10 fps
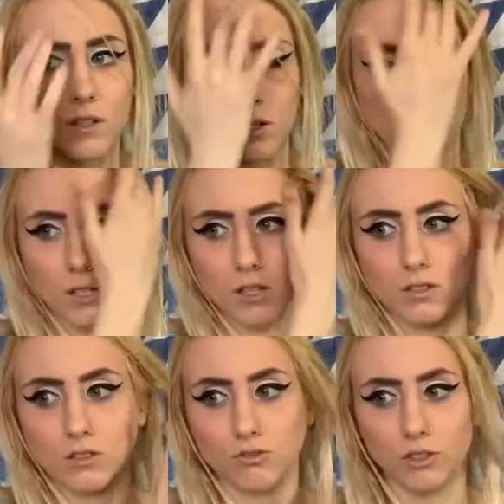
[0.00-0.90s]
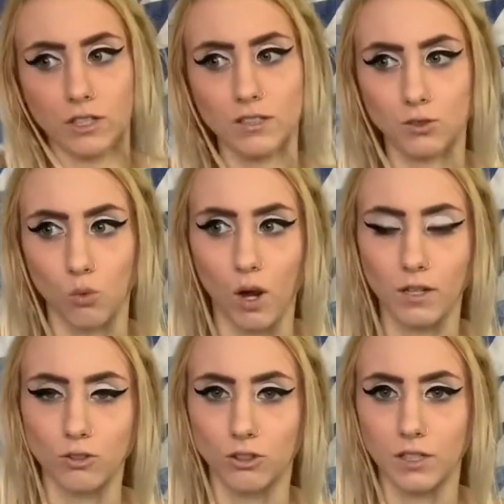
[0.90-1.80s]
Oh my God, this rain is
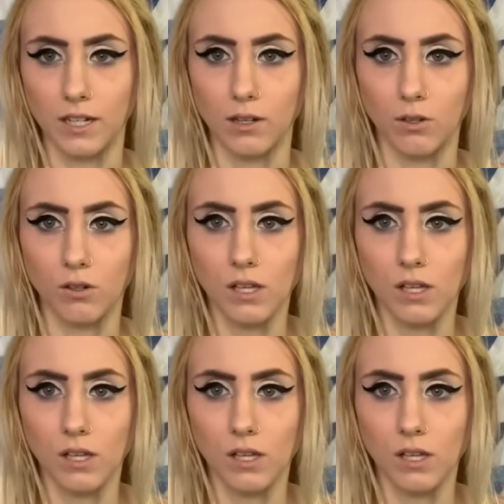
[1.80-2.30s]
wild right now.